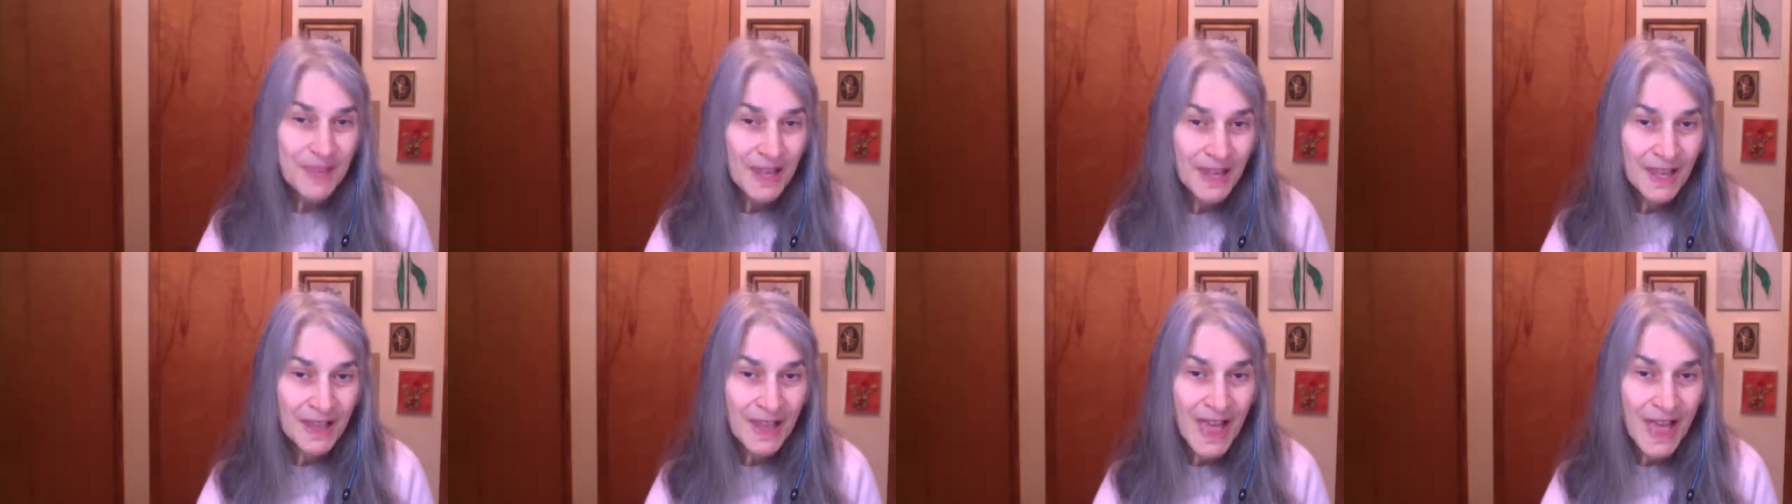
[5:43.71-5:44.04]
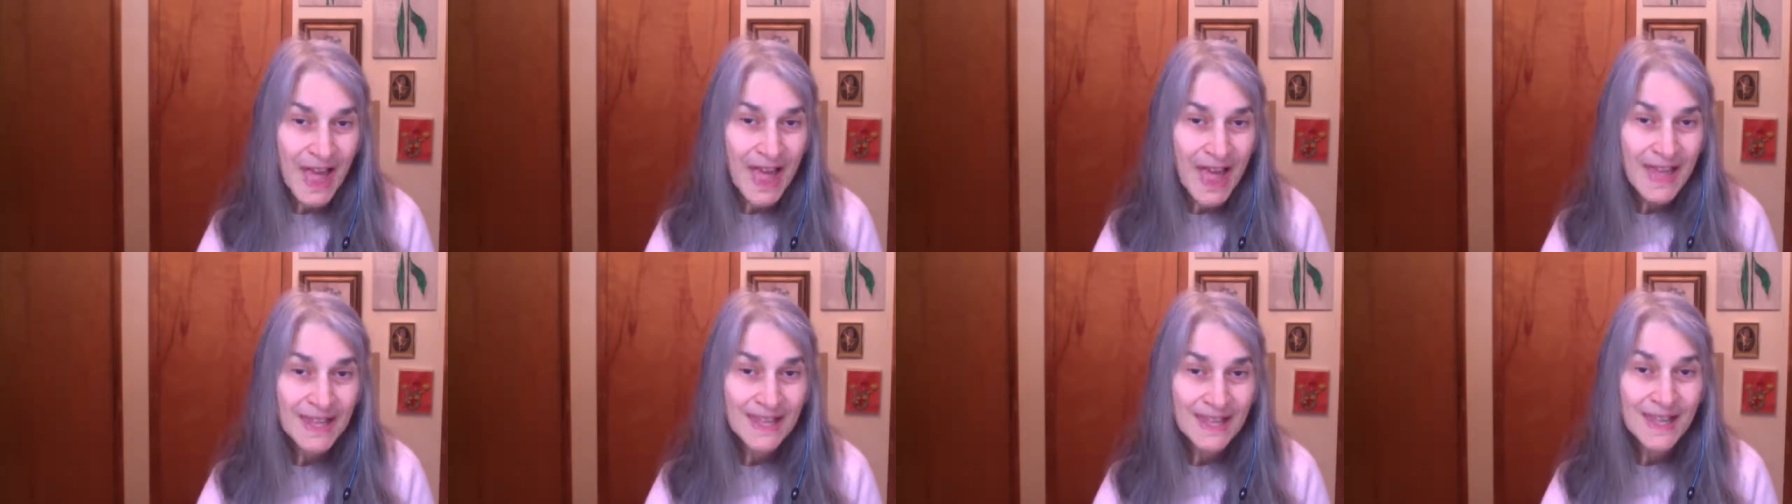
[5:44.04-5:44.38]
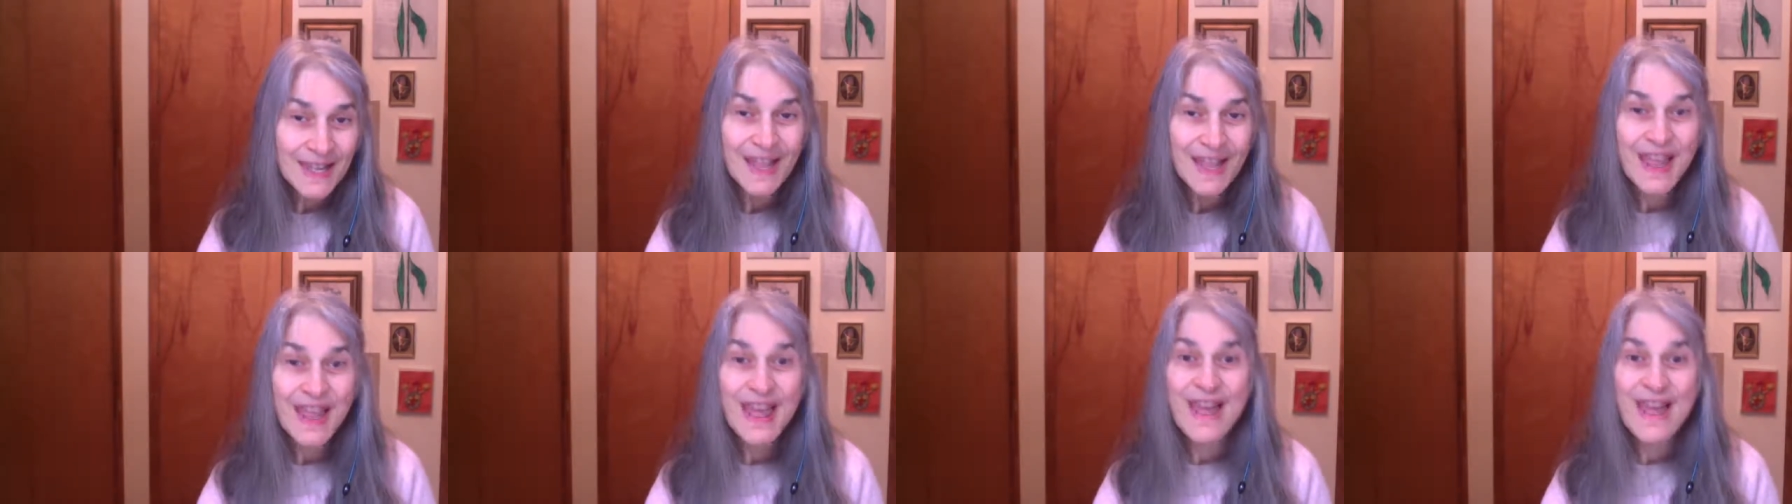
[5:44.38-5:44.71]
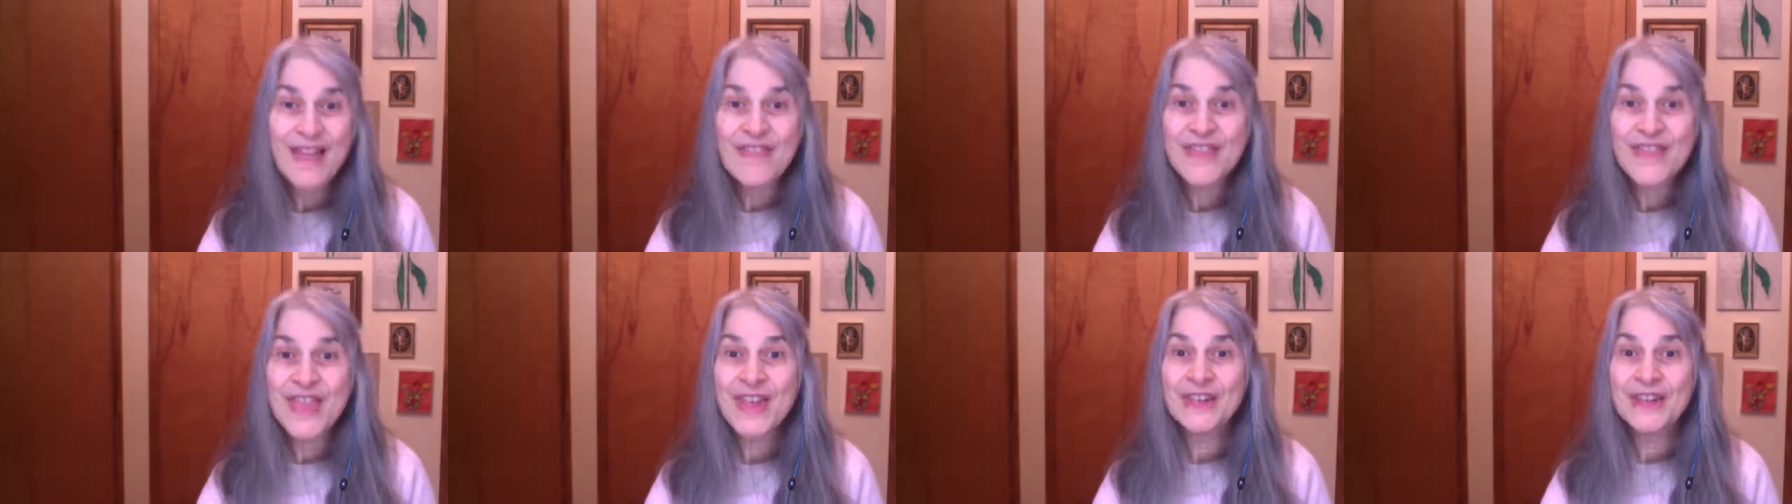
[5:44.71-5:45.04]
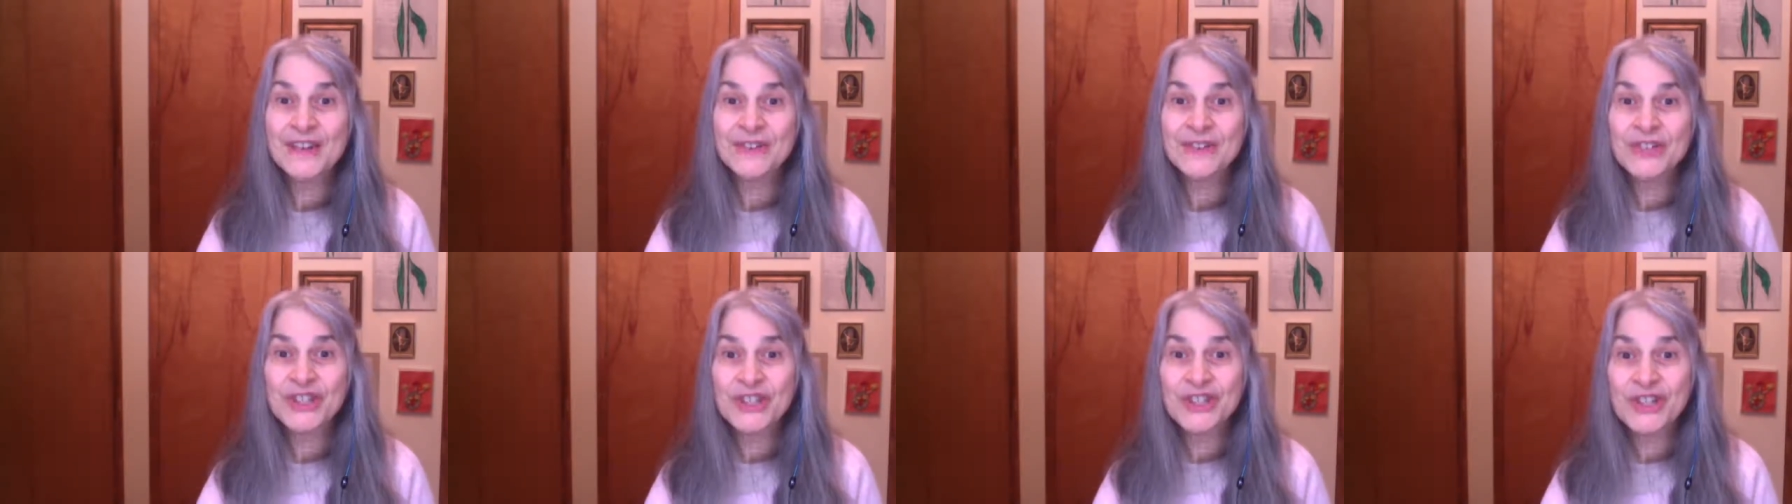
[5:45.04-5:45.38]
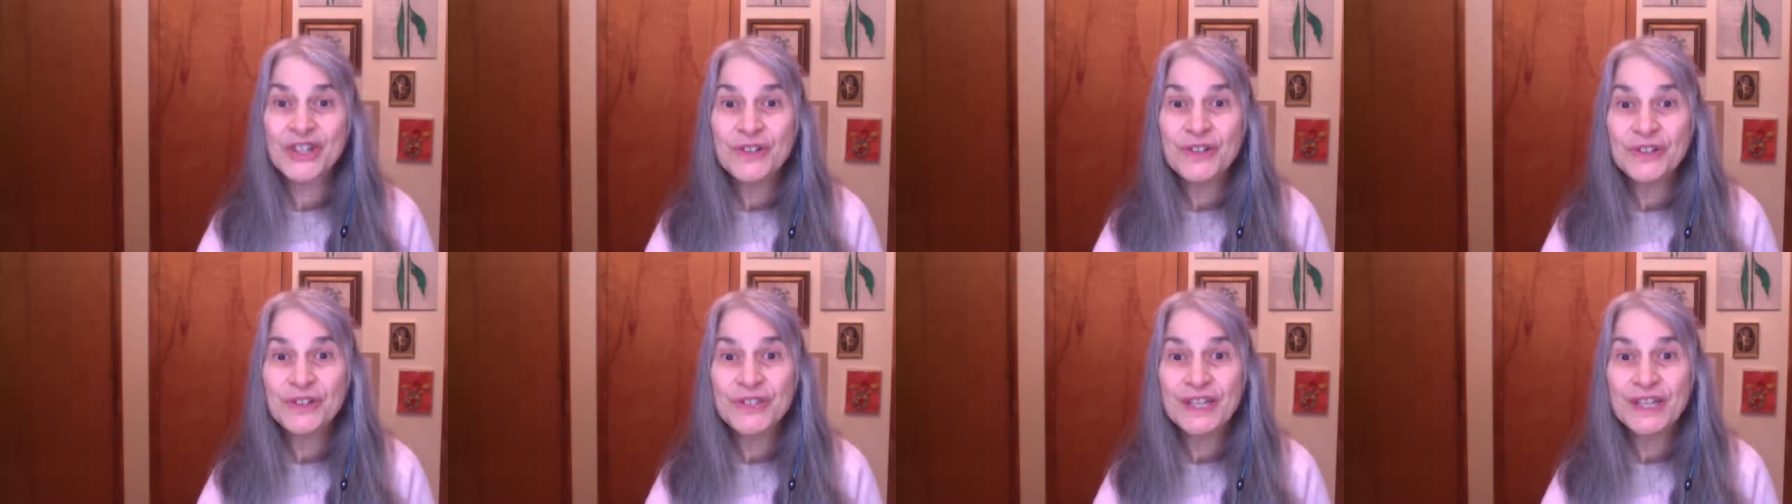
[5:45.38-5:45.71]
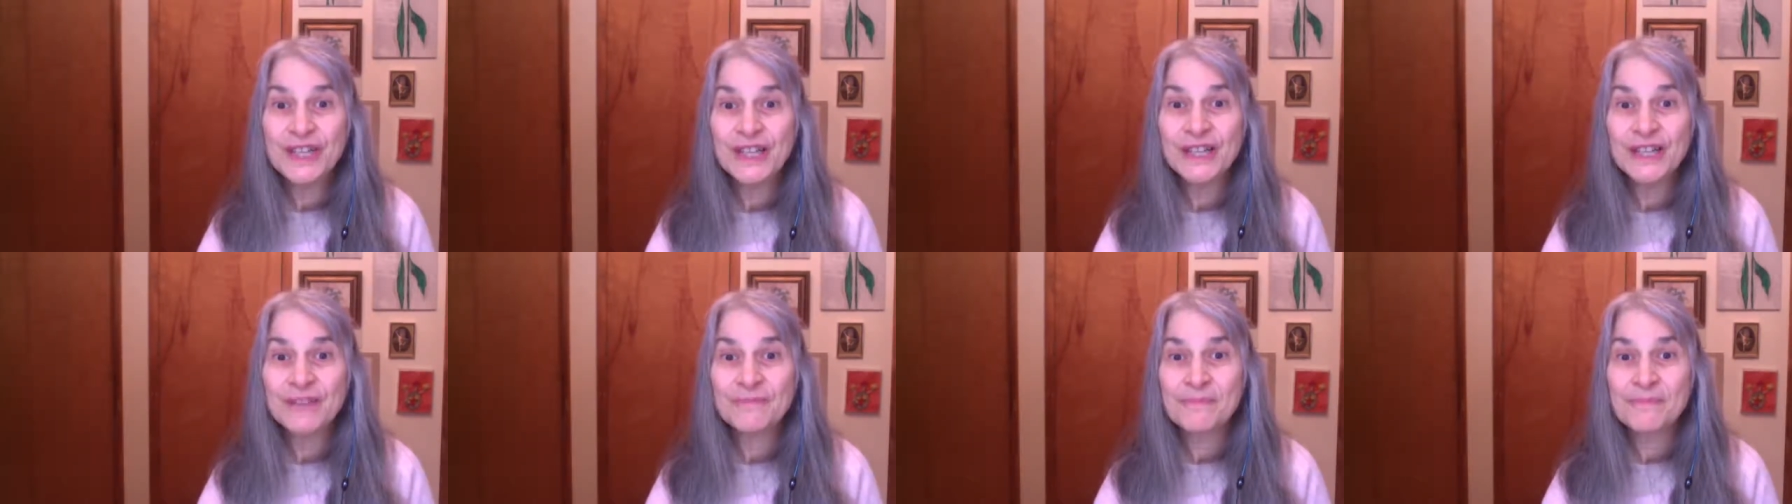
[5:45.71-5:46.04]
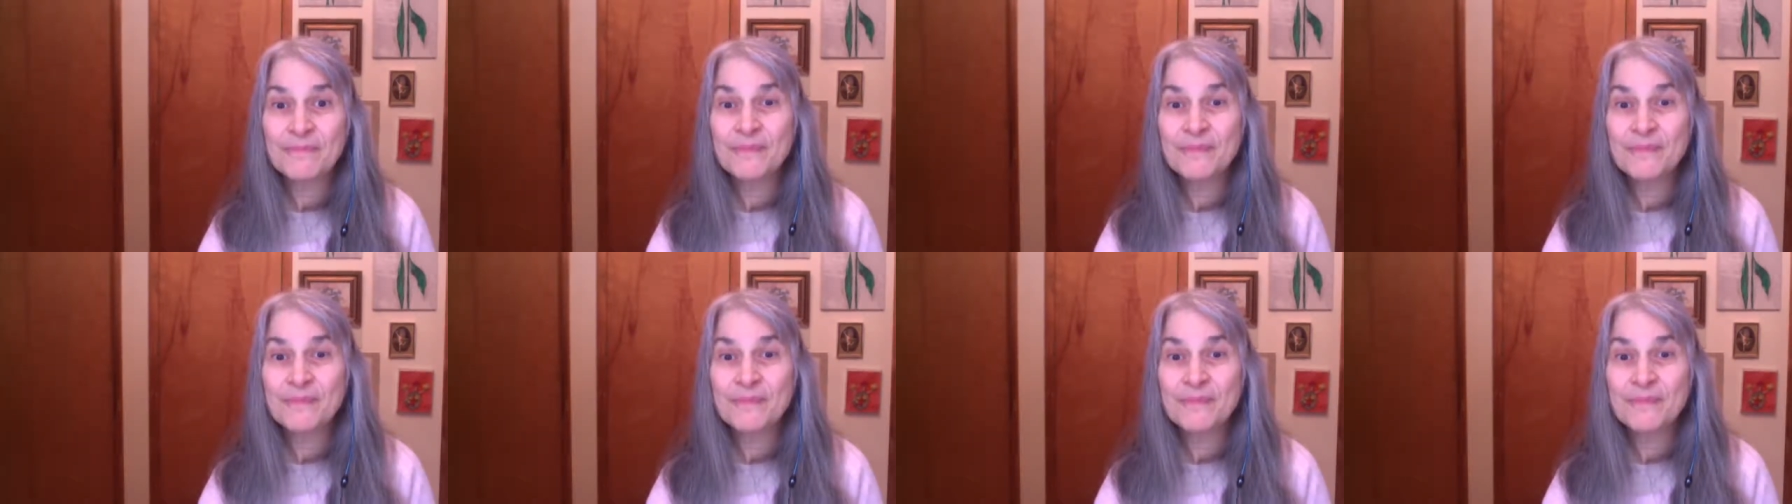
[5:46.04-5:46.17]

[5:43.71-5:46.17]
Glad that you're choosing